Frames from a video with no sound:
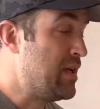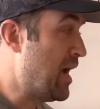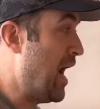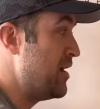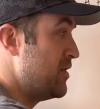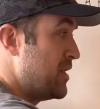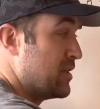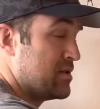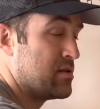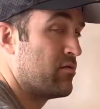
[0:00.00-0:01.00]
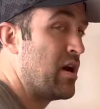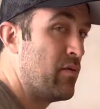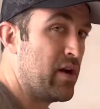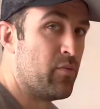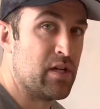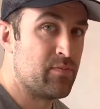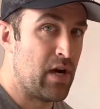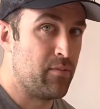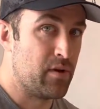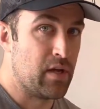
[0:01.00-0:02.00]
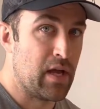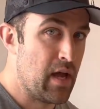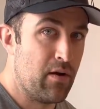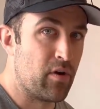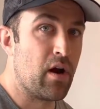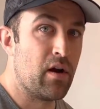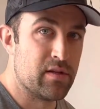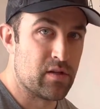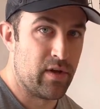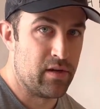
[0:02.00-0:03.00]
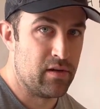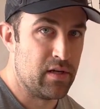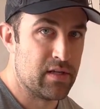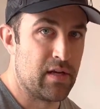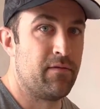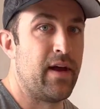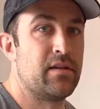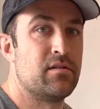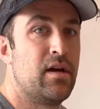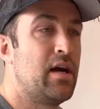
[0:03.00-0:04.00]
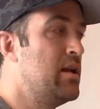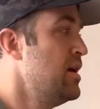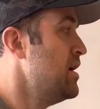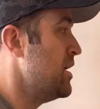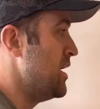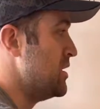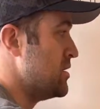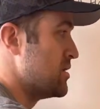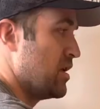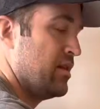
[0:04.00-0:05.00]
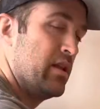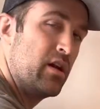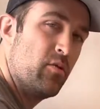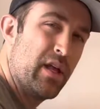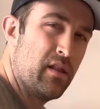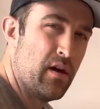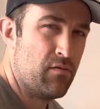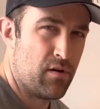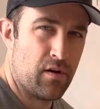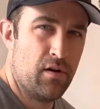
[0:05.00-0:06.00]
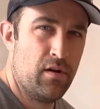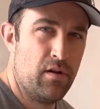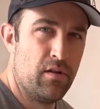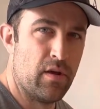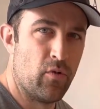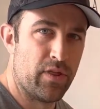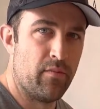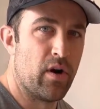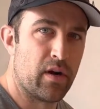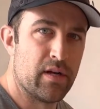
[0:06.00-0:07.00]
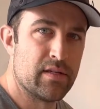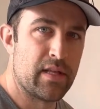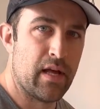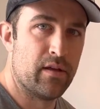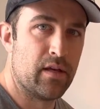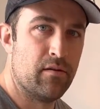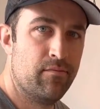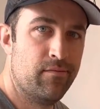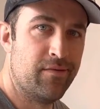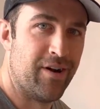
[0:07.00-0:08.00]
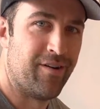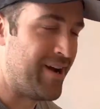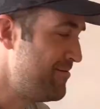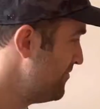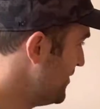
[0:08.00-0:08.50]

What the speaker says: I even think this is the right way to price property, regardless of whether you need to sell fast or not. It's just a little bit lower than what the market is telling you, all right?